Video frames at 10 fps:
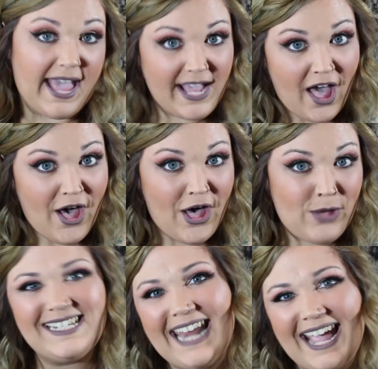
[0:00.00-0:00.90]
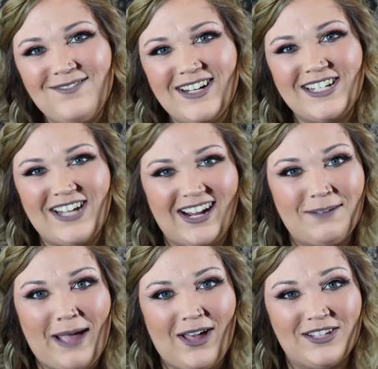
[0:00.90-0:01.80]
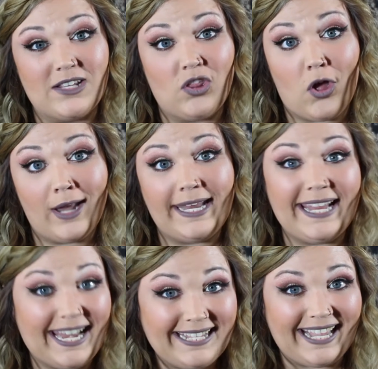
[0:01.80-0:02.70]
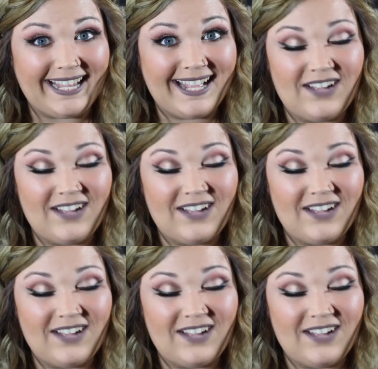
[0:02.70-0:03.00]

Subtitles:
Hey y'all! Today I'm going to talk about salon etiquette.